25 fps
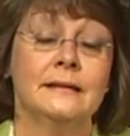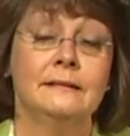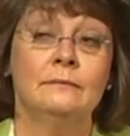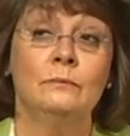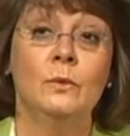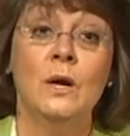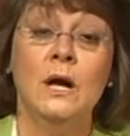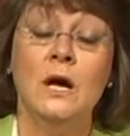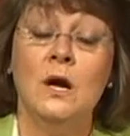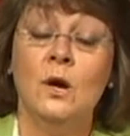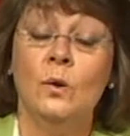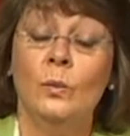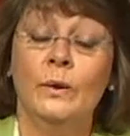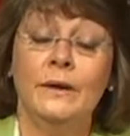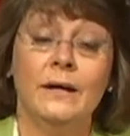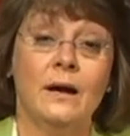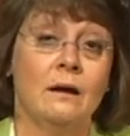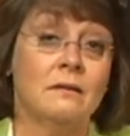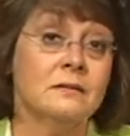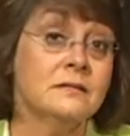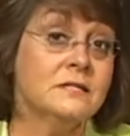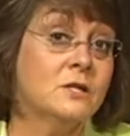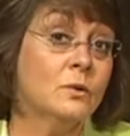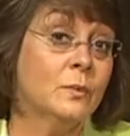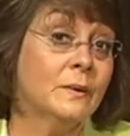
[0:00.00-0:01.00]
And we
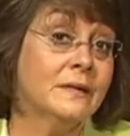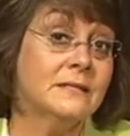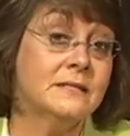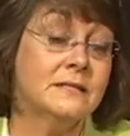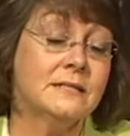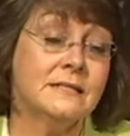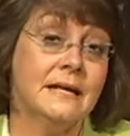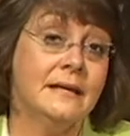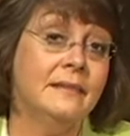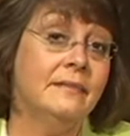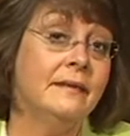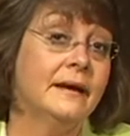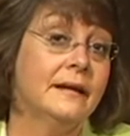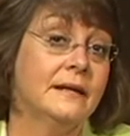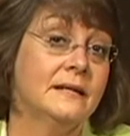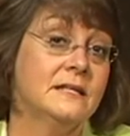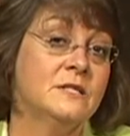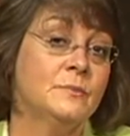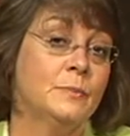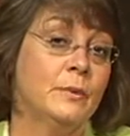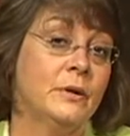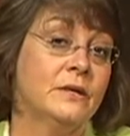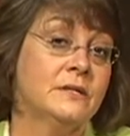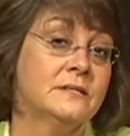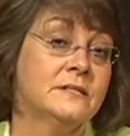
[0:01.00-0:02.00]
also extend that
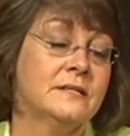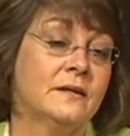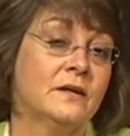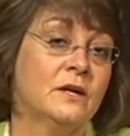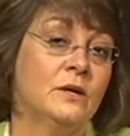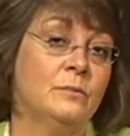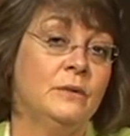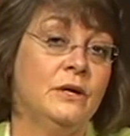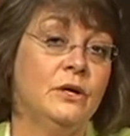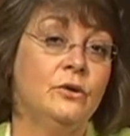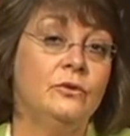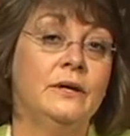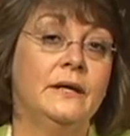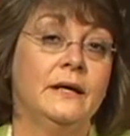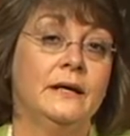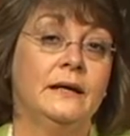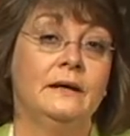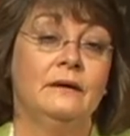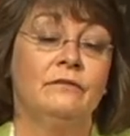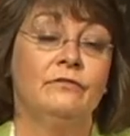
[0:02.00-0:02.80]
experience to the community.